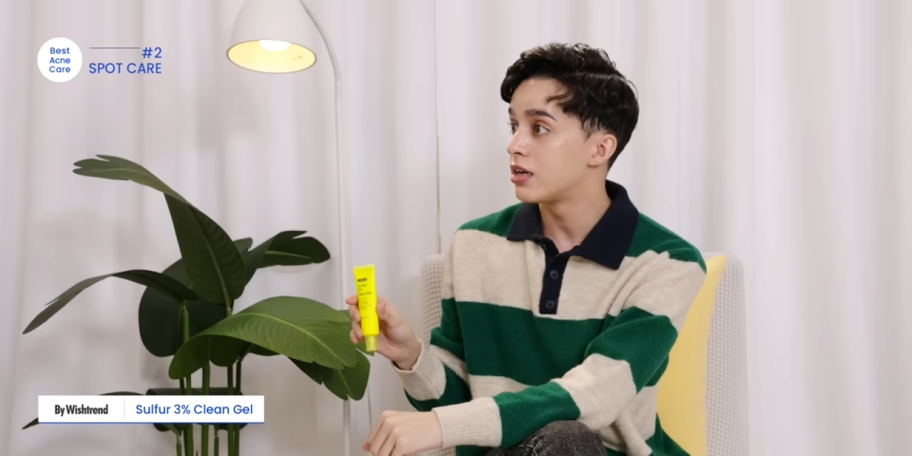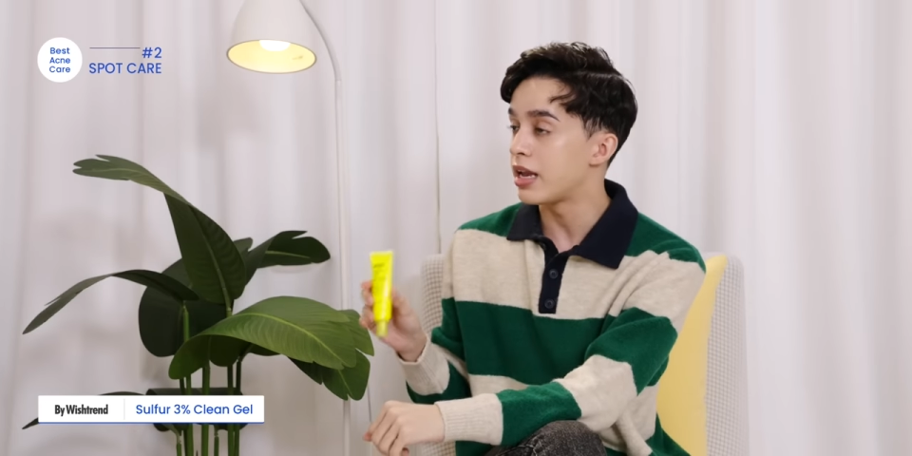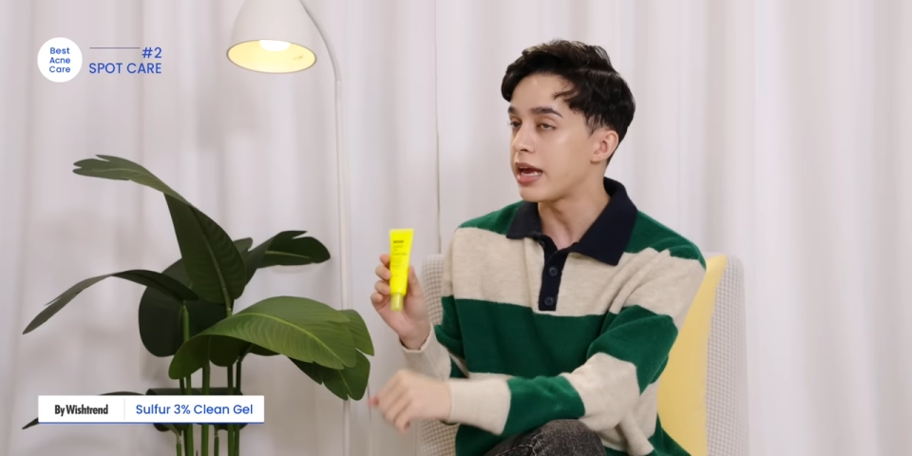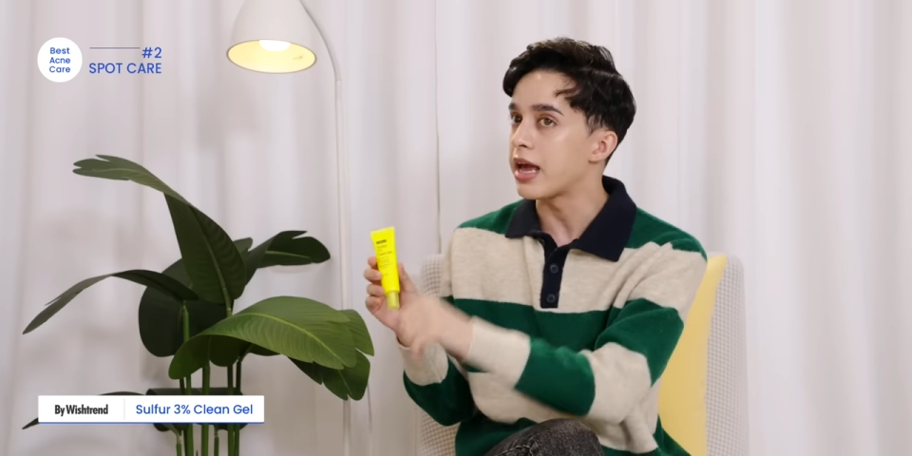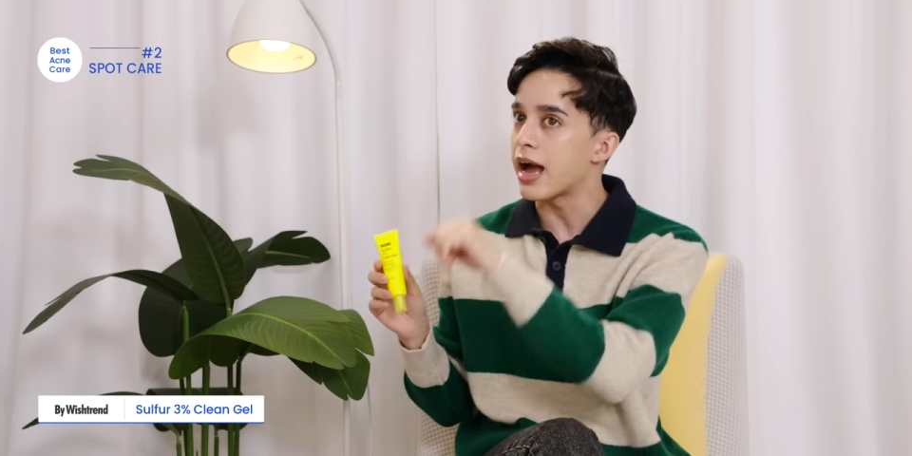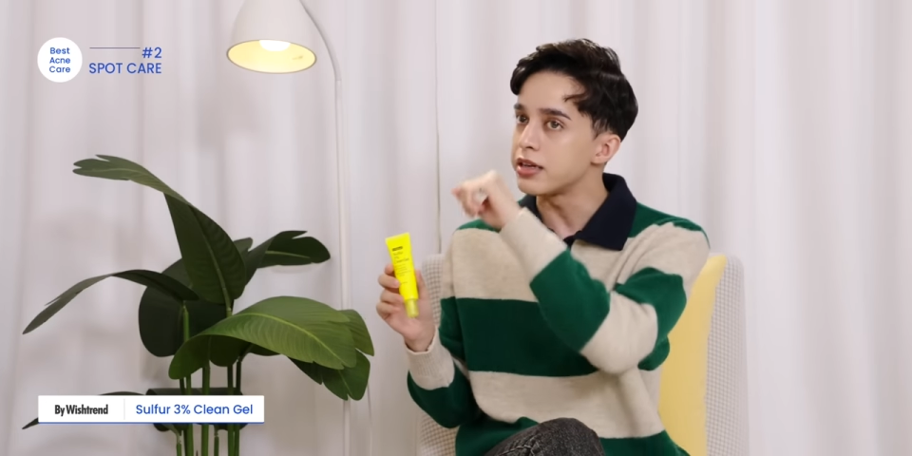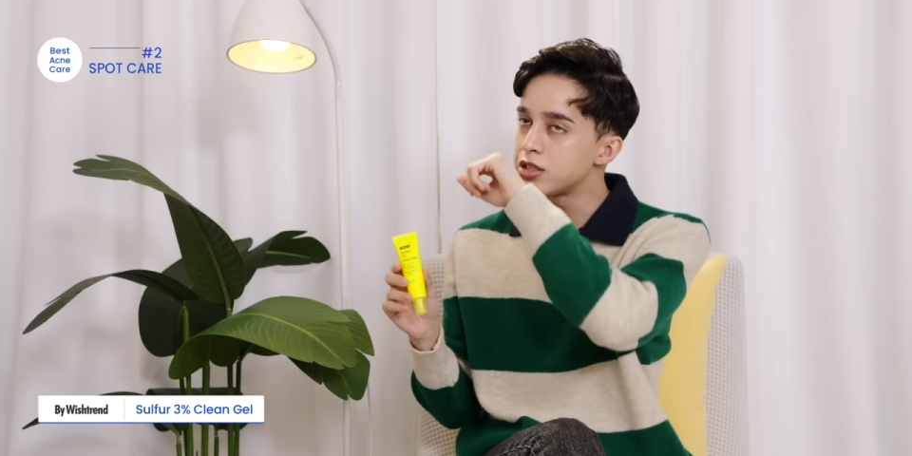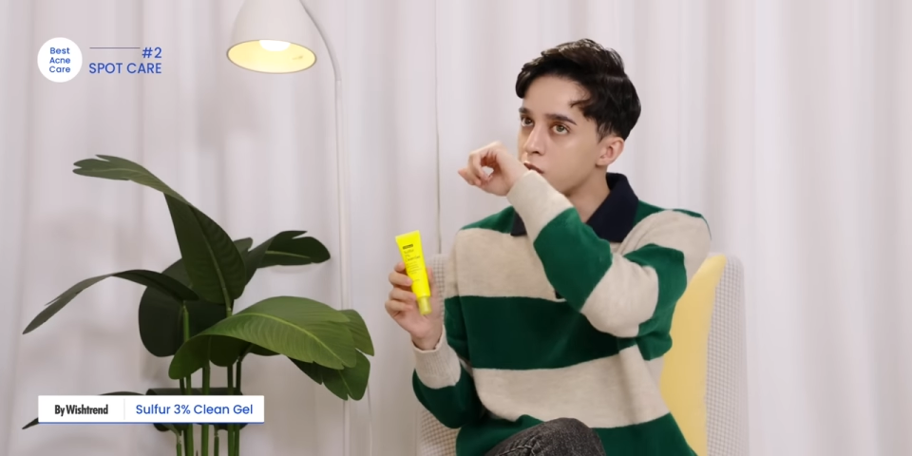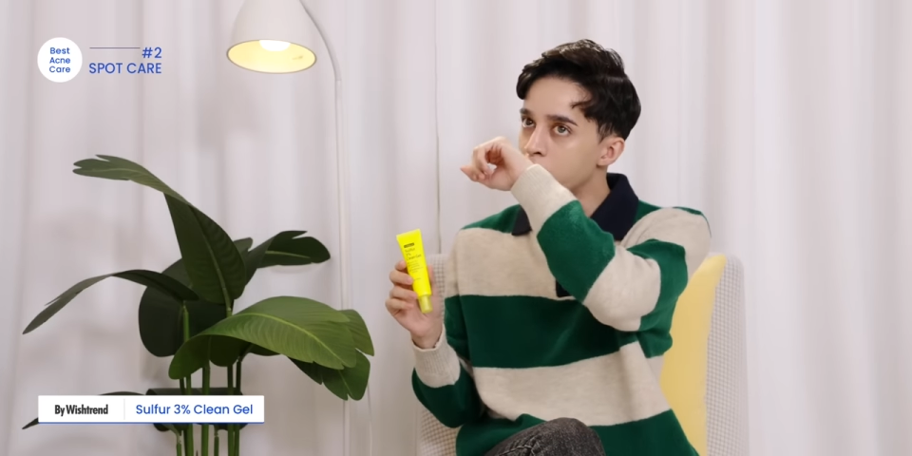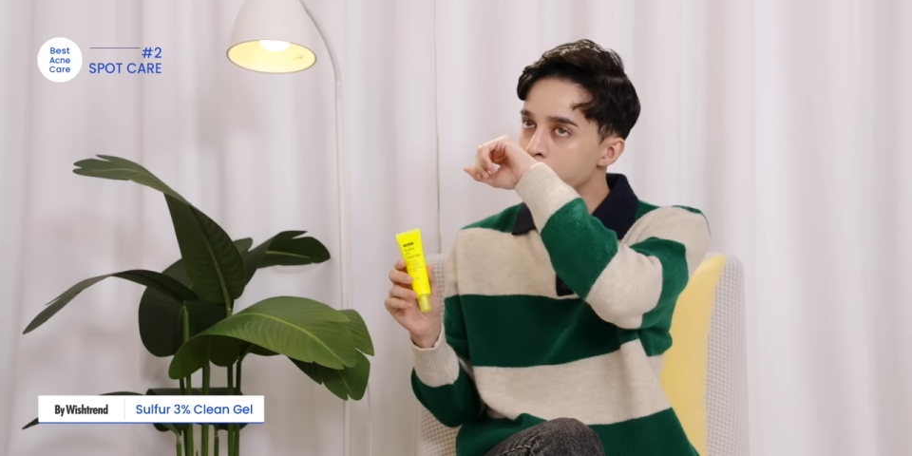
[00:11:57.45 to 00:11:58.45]
Like
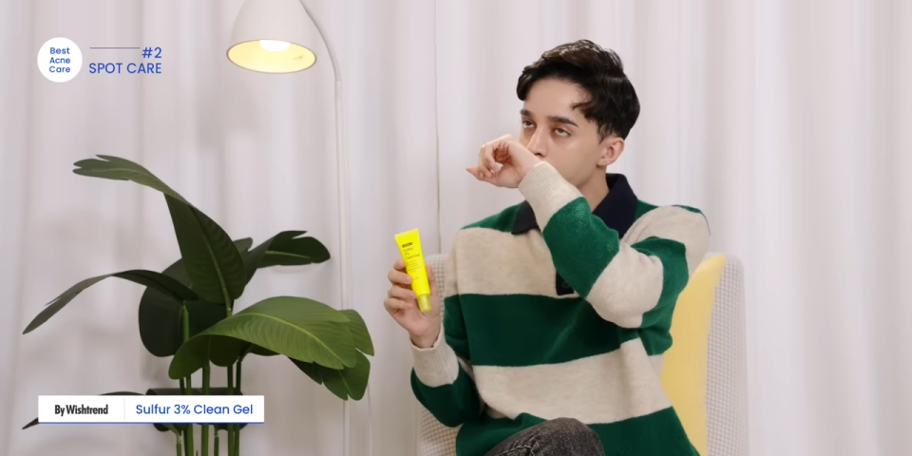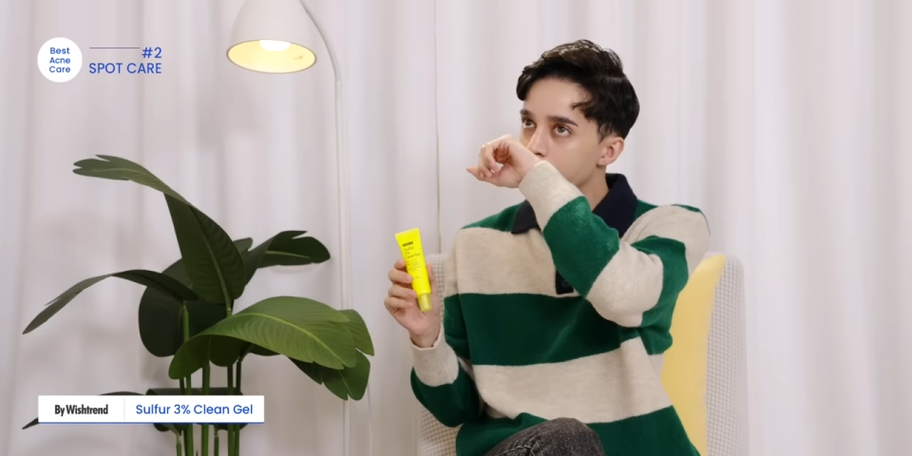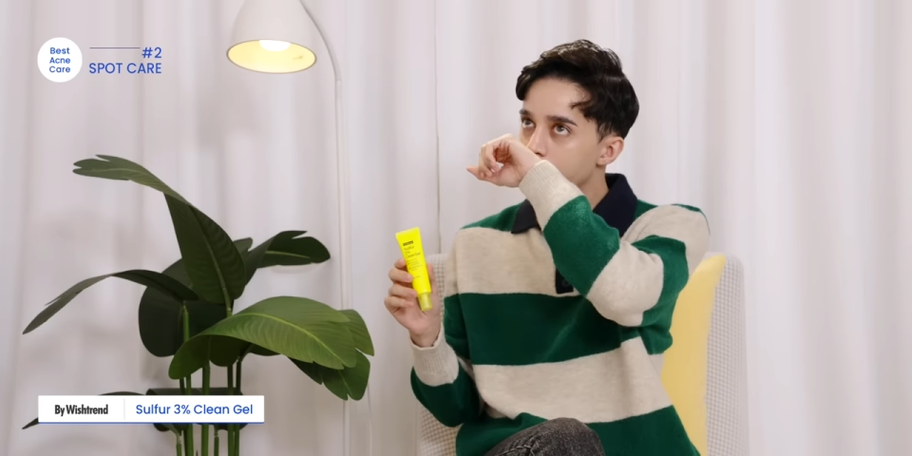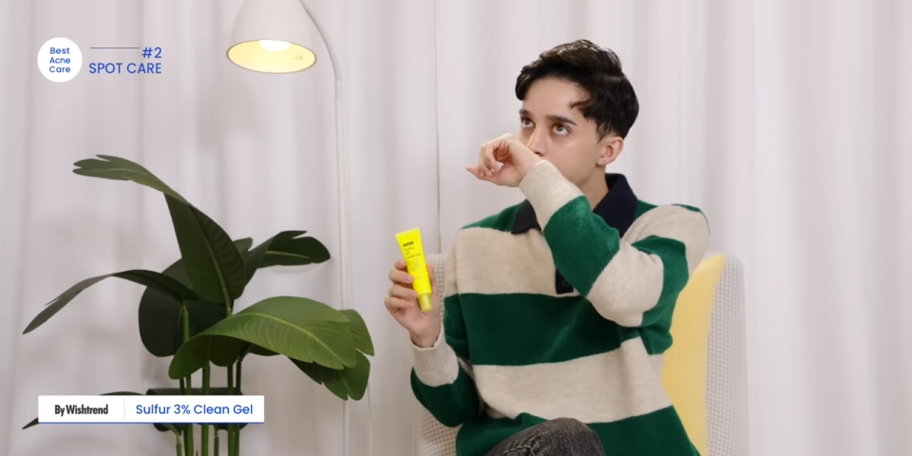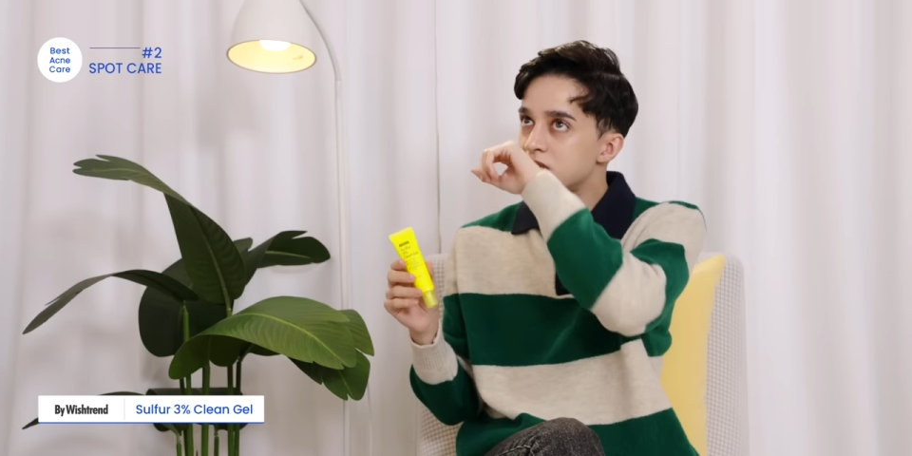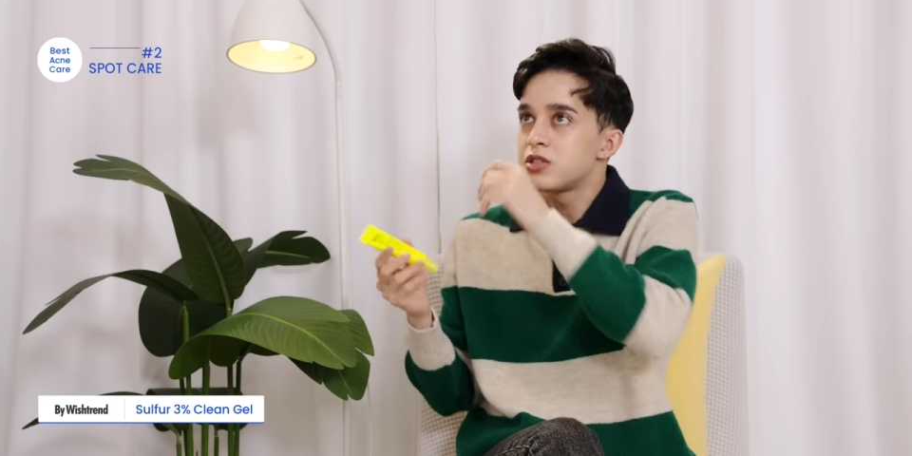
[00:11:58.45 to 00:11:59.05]
this